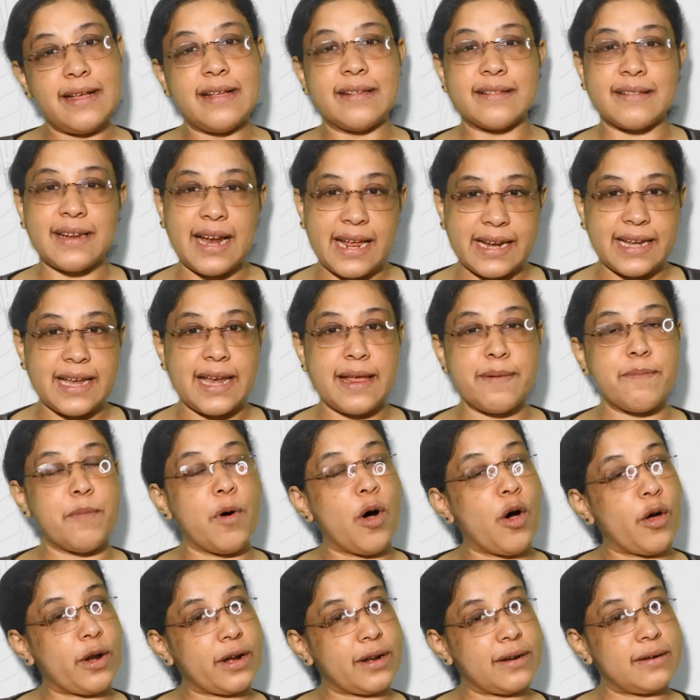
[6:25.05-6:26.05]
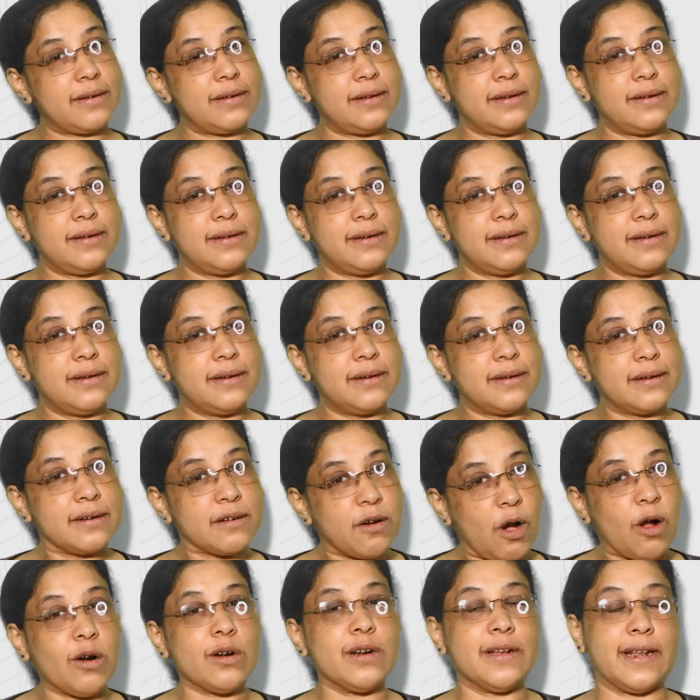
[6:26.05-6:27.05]
slightly more
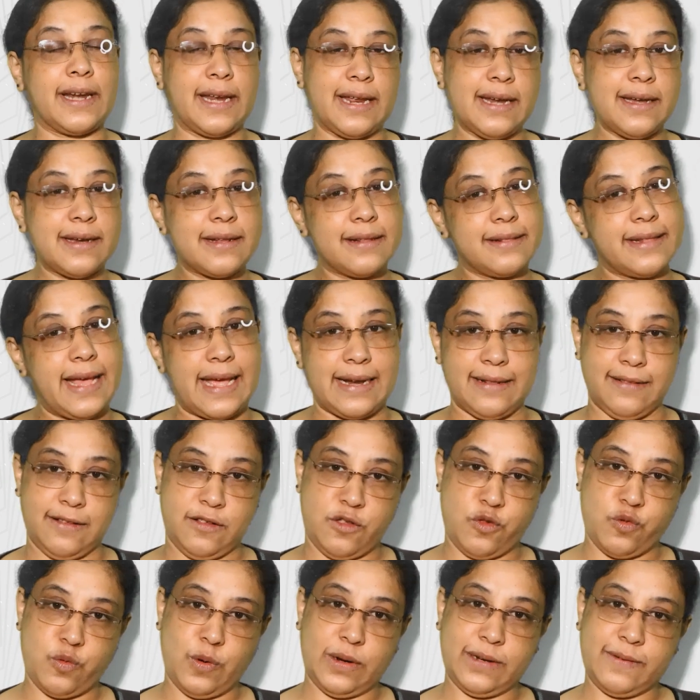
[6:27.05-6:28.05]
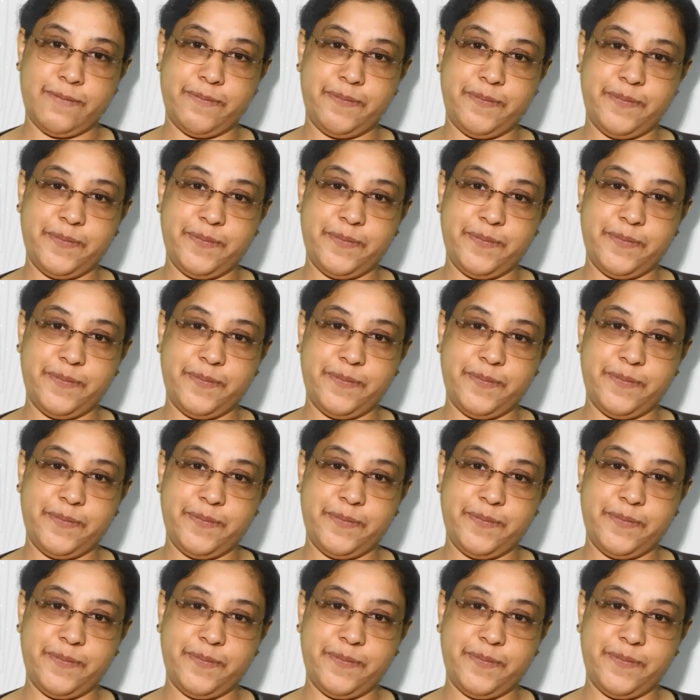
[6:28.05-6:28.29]
concrete than this one.